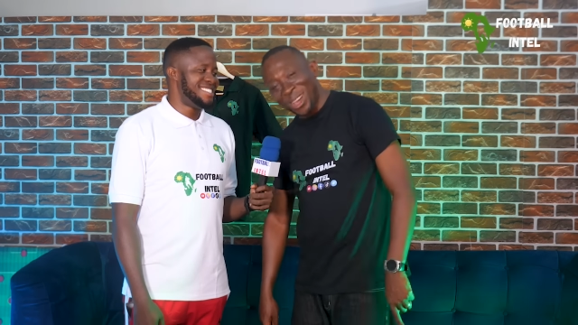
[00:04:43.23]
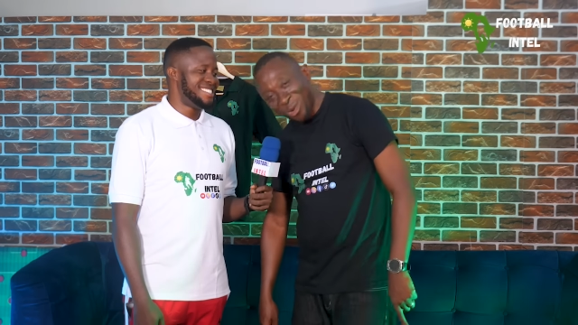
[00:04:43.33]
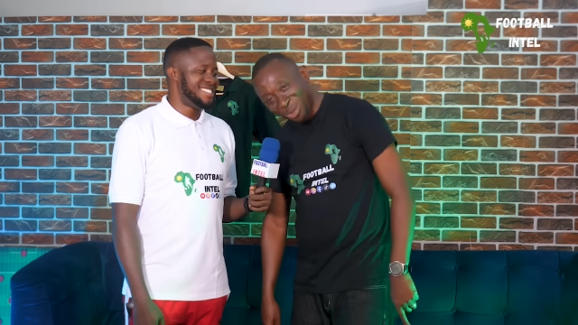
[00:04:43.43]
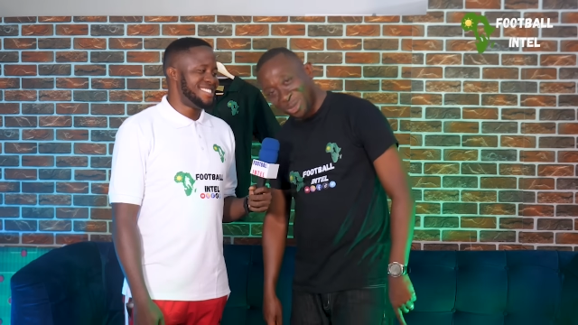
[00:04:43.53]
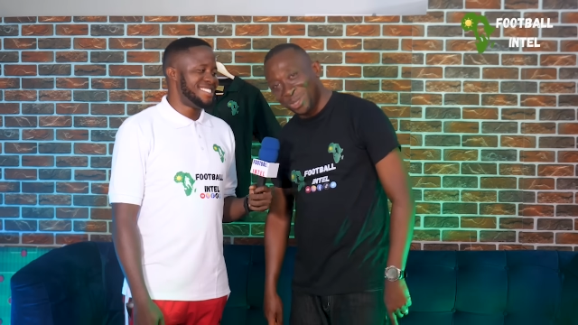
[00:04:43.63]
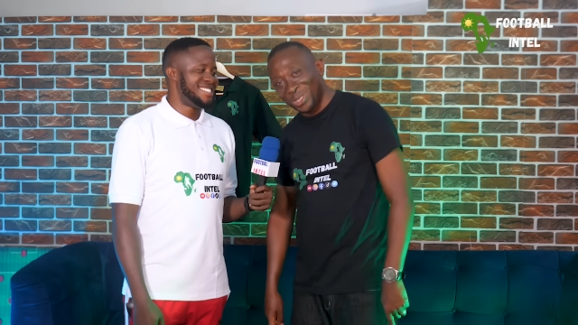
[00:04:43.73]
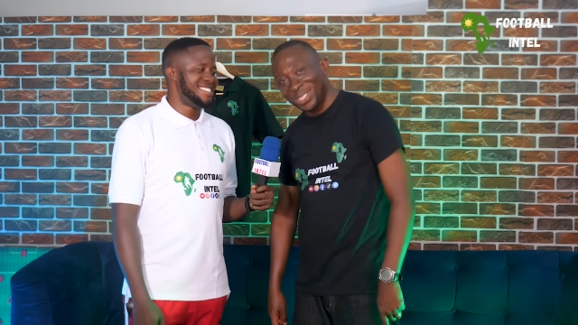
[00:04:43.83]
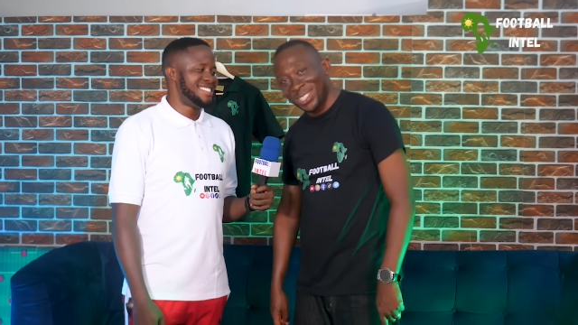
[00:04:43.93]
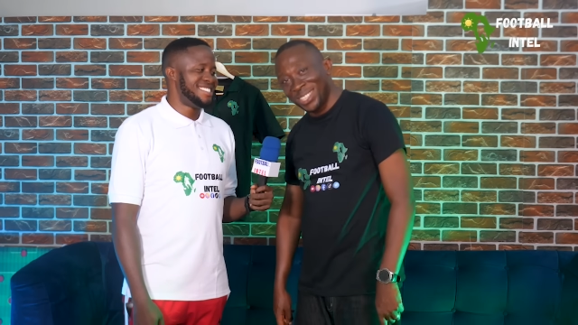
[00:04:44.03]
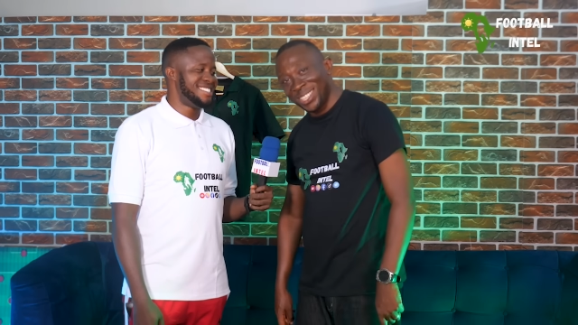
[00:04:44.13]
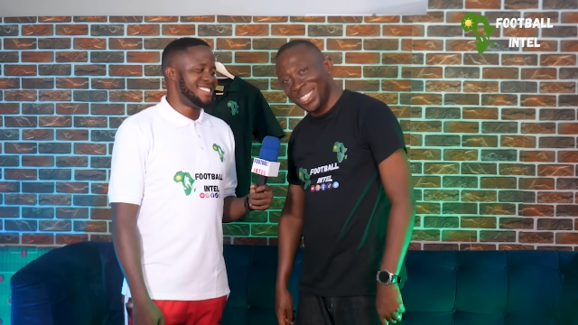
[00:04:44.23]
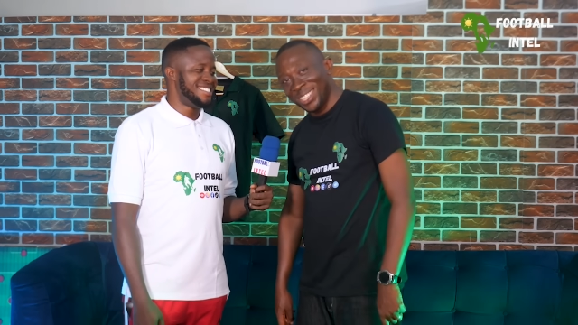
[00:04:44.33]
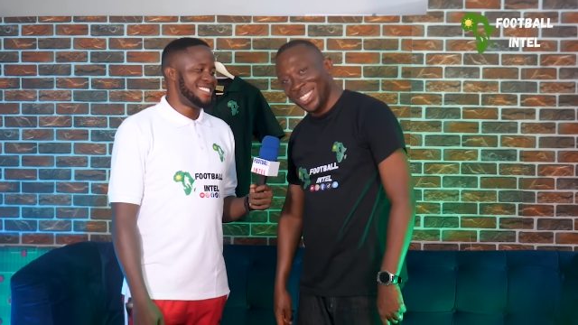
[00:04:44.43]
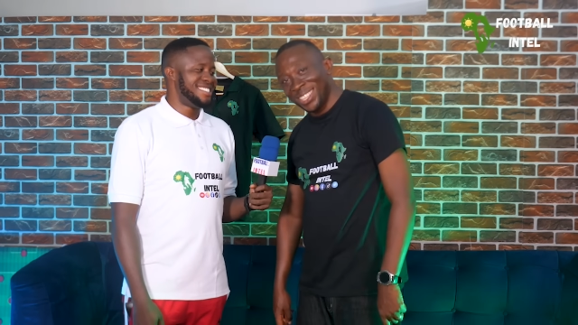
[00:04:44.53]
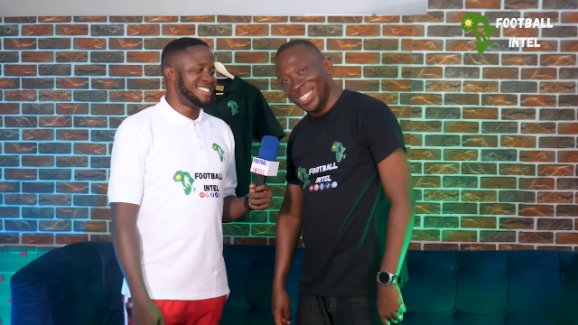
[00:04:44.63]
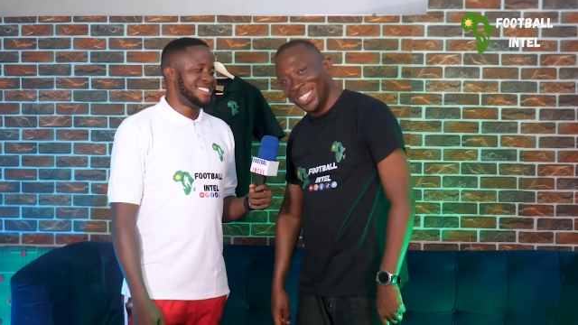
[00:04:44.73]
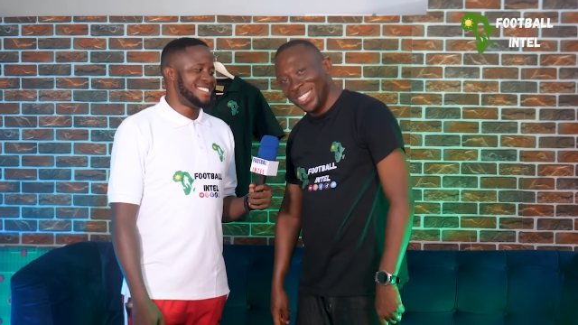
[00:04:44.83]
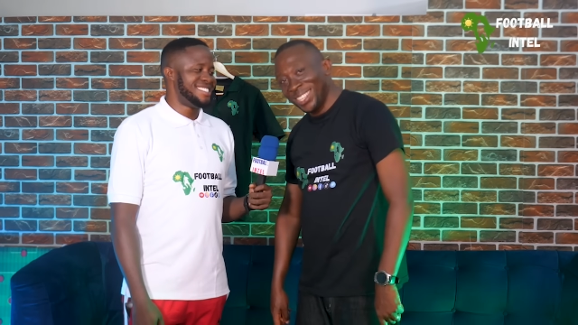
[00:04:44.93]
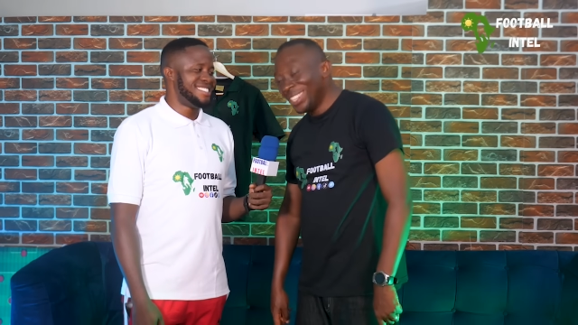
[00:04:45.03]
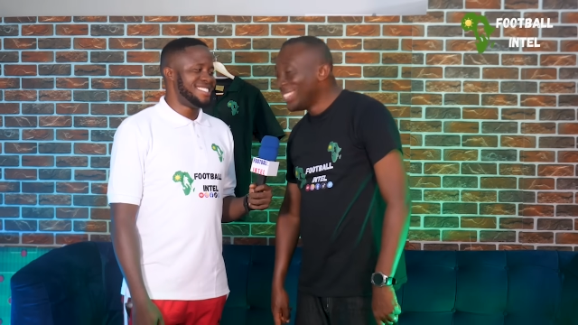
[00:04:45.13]
Speaker 1: else?
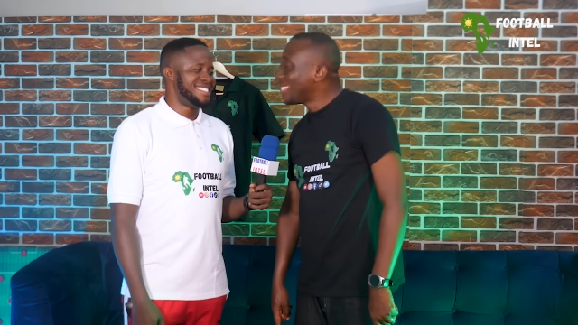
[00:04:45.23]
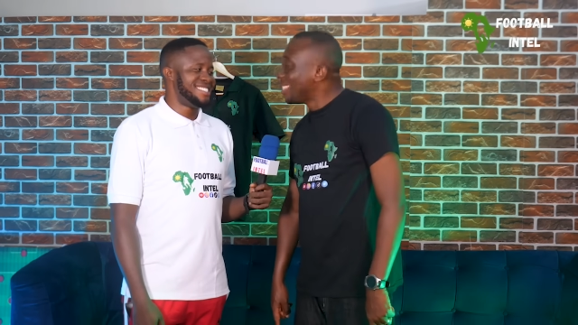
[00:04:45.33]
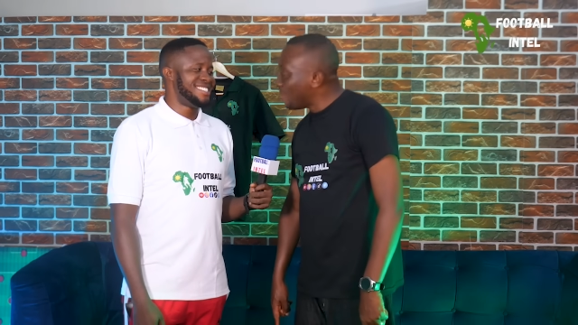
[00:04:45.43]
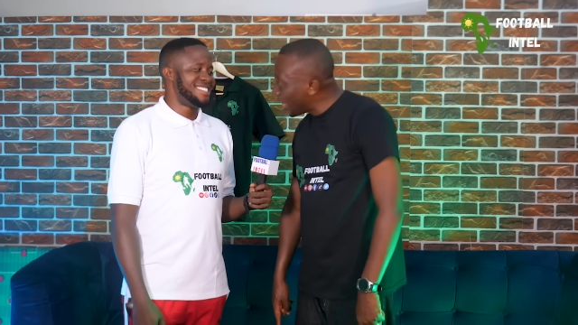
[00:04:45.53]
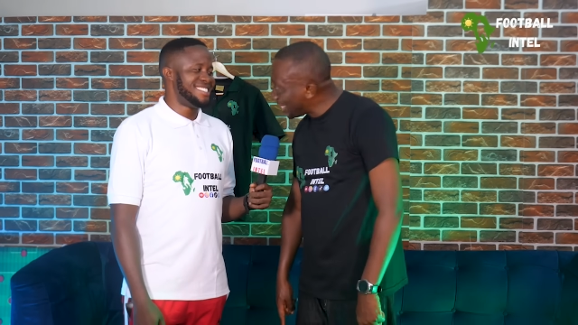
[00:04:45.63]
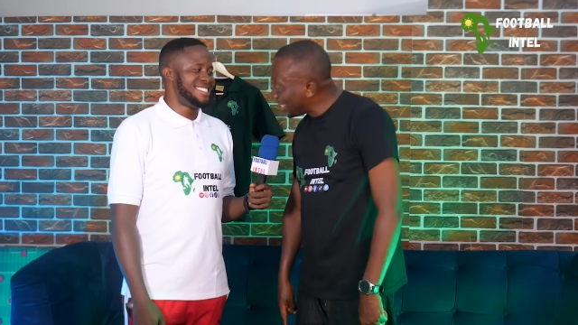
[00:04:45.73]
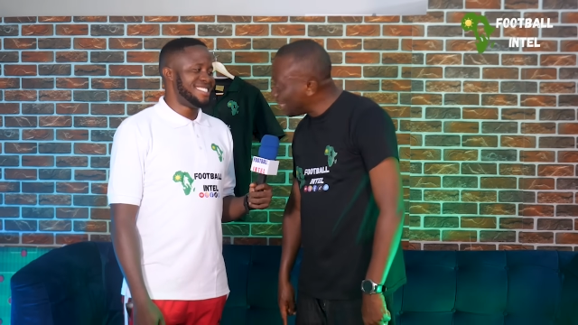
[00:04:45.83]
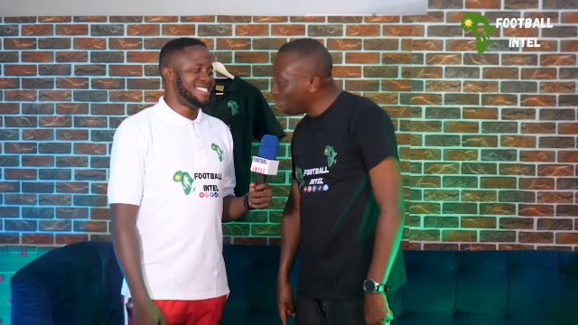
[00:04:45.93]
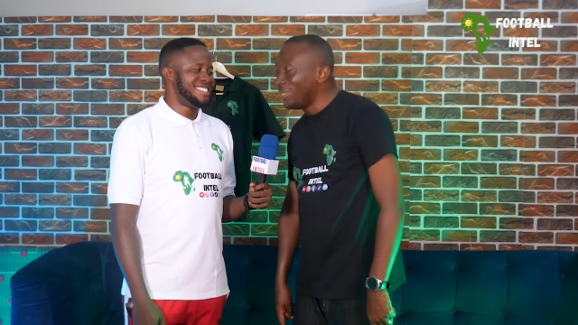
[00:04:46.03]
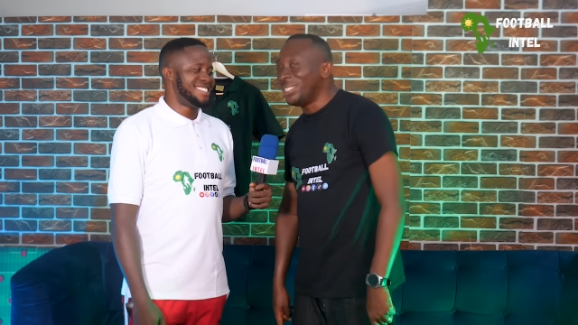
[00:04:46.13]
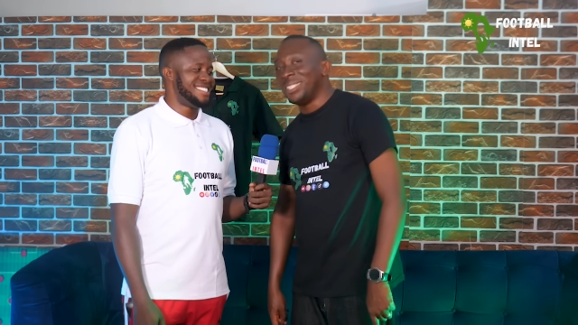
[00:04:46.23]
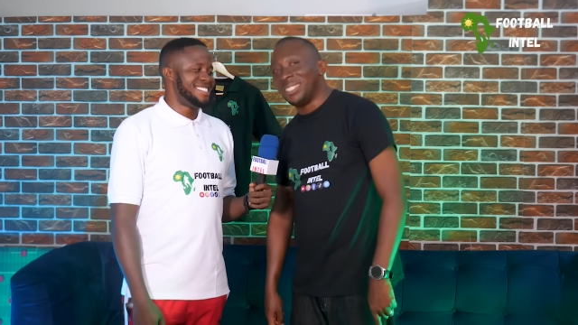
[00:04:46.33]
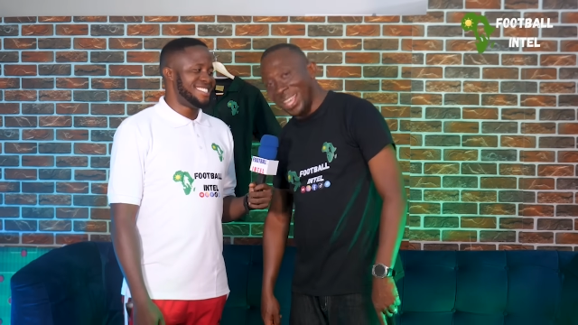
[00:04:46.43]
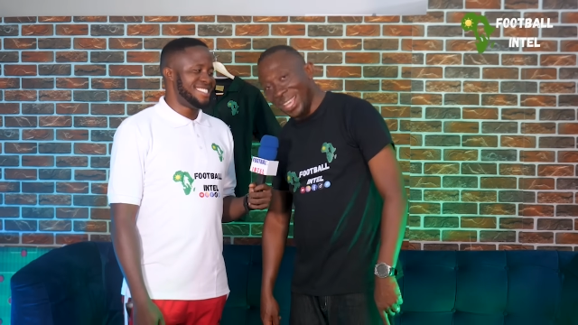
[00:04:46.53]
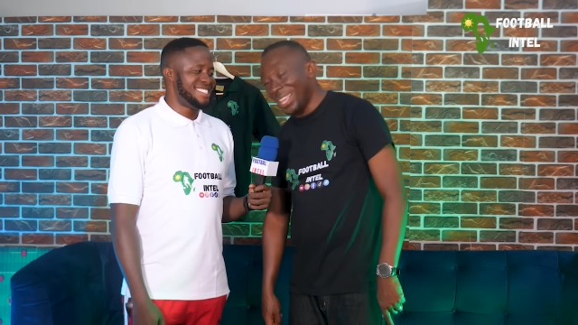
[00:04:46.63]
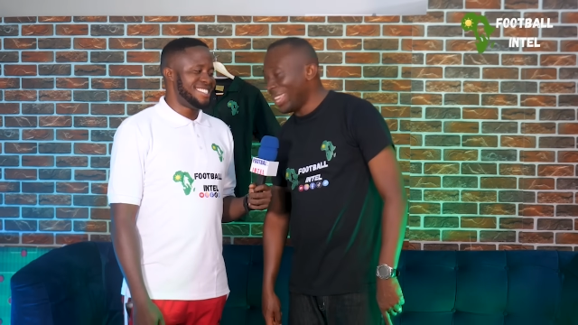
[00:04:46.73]
Simet Mzize.